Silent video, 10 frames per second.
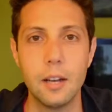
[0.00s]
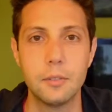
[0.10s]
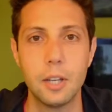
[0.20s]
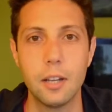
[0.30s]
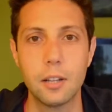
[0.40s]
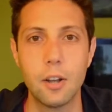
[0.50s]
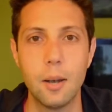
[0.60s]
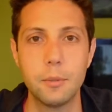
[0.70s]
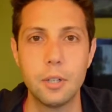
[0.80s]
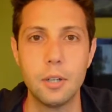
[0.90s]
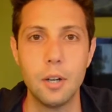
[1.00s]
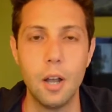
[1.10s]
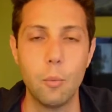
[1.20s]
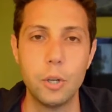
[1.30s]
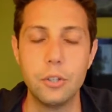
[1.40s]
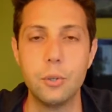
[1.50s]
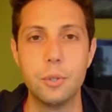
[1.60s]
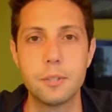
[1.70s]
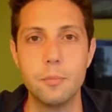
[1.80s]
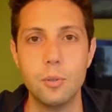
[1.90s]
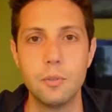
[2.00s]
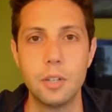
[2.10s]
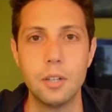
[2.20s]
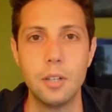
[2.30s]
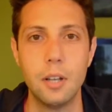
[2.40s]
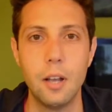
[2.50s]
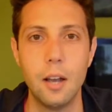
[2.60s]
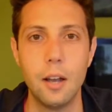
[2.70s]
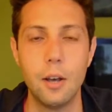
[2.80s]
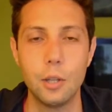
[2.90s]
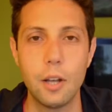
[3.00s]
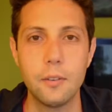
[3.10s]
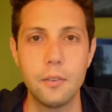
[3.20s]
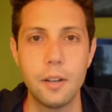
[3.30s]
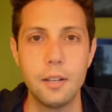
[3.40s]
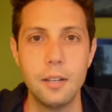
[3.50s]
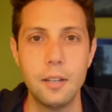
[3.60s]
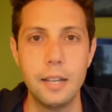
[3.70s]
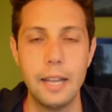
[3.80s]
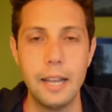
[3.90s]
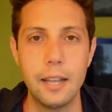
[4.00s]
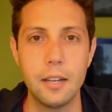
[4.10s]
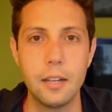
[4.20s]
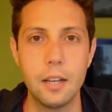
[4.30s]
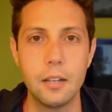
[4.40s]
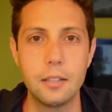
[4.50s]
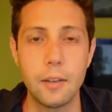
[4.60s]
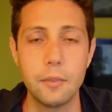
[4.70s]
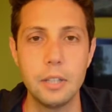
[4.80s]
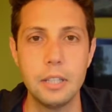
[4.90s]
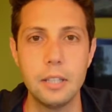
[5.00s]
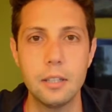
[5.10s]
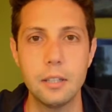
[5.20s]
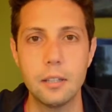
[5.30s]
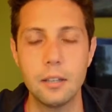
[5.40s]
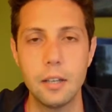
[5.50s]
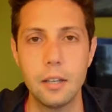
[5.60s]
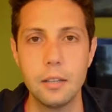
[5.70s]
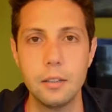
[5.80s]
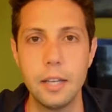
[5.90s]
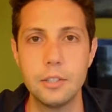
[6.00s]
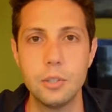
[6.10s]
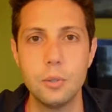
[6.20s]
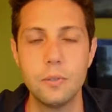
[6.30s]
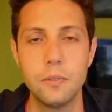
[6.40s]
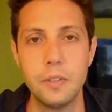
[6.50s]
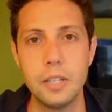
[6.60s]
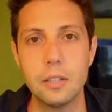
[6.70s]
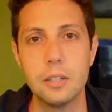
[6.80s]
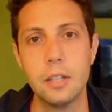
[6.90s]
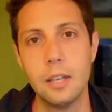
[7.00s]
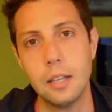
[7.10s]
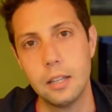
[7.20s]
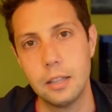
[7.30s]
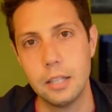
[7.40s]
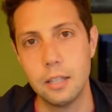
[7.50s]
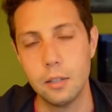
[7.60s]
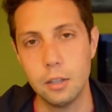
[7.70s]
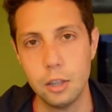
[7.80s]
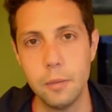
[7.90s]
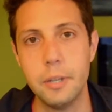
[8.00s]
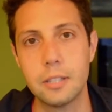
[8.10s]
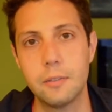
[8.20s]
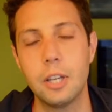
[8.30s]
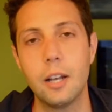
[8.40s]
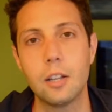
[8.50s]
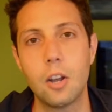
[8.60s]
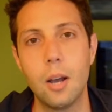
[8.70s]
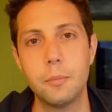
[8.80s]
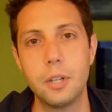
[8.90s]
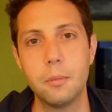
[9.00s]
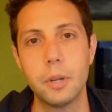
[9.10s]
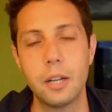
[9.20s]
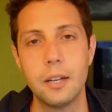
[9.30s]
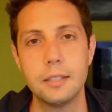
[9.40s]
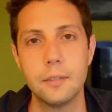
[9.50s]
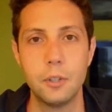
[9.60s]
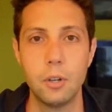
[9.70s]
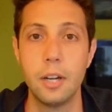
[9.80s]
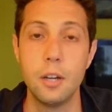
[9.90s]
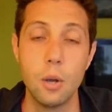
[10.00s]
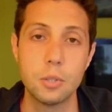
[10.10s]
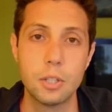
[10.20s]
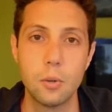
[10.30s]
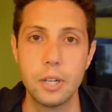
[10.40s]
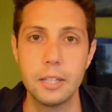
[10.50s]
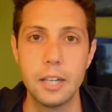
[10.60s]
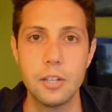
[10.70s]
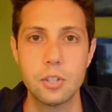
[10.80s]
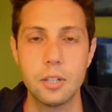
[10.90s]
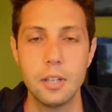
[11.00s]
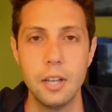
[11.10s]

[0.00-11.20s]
of the helicopter when you do this maneuver. A lot of fun, and definitely lets you feel the limits of the helicopter, because if you're in nose in orientation